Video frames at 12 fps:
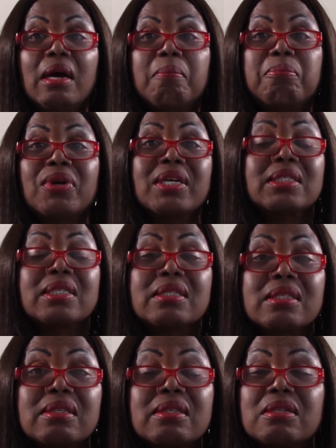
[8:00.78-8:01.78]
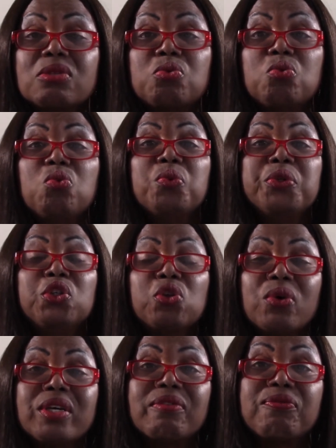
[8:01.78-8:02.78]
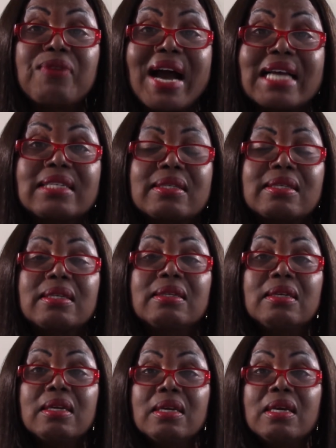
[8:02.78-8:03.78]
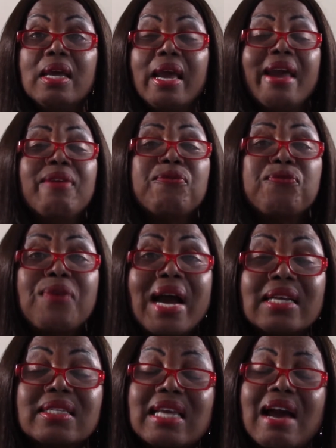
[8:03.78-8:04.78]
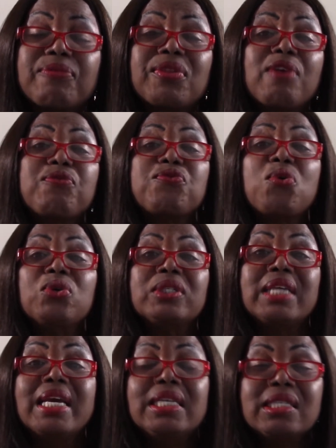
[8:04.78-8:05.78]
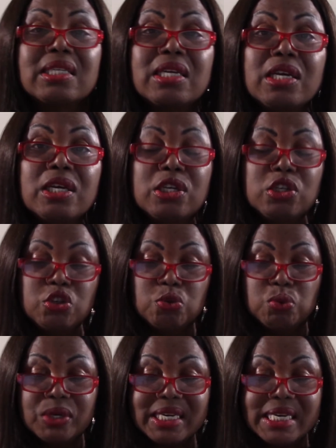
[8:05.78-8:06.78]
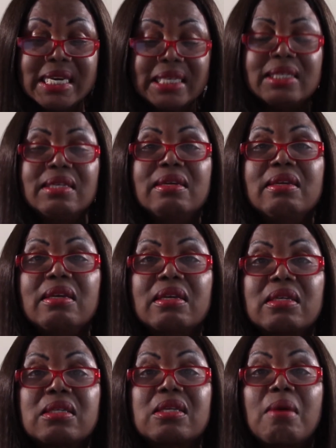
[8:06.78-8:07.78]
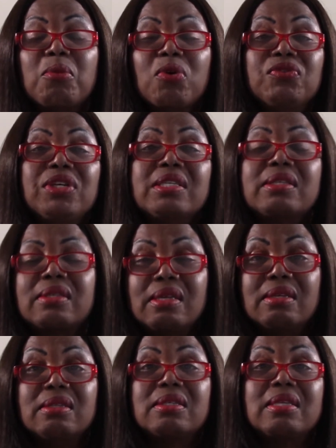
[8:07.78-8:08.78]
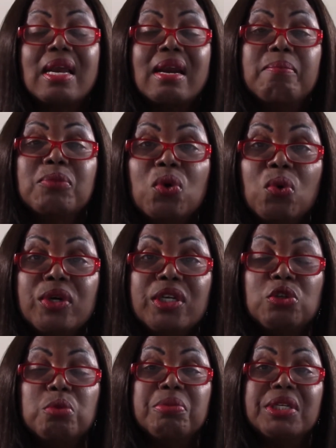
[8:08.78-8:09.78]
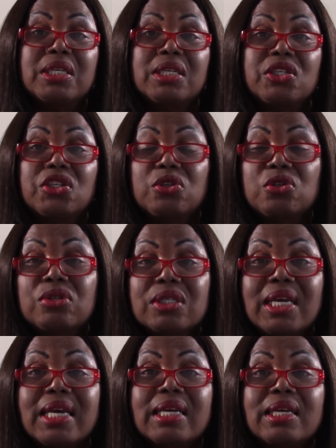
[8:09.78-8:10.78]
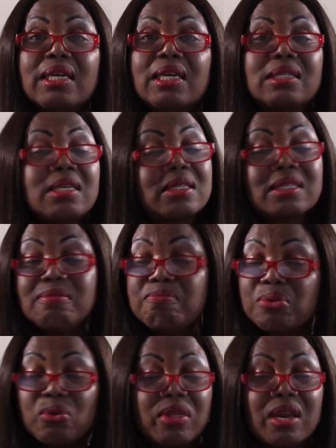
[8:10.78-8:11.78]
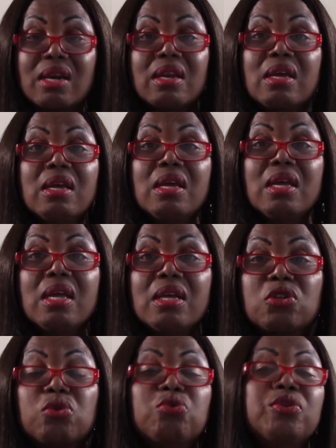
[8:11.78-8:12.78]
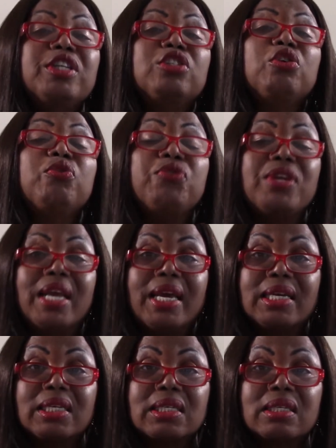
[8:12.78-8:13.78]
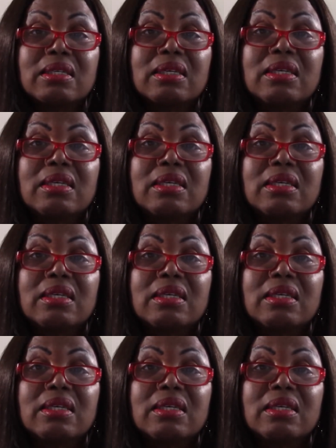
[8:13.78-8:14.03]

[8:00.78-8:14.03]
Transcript: brothers and sisters who will join the fasting and fast after 4 days, you will eat some of these things that I'm going to be teaching today. Is a simple thing to rejuvenate.